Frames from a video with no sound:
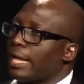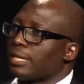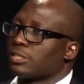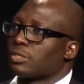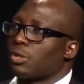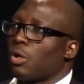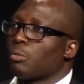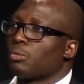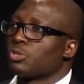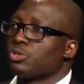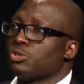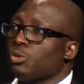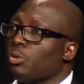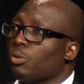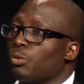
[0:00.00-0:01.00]
has
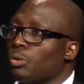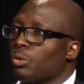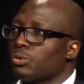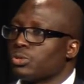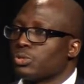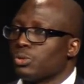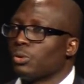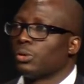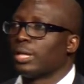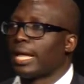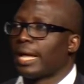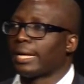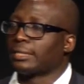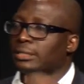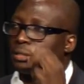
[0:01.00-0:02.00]
almost no roads, no
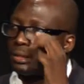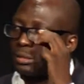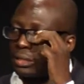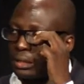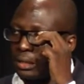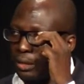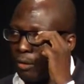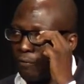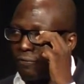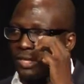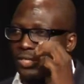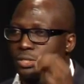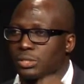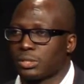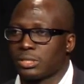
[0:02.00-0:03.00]
land in the
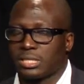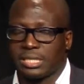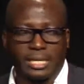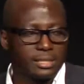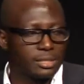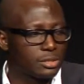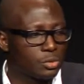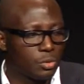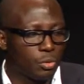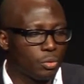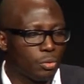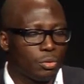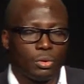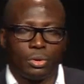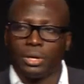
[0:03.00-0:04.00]
conventional sense,
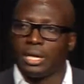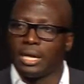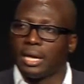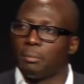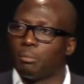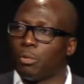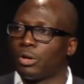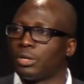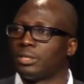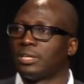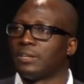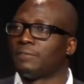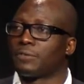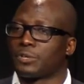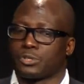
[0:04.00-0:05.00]
no modern
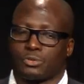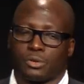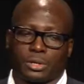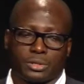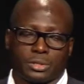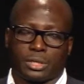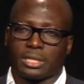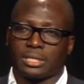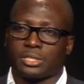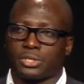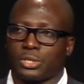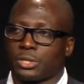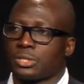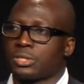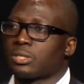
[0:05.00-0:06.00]
infrastructure. It's
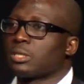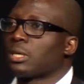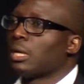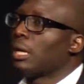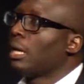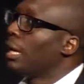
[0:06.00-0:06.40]
just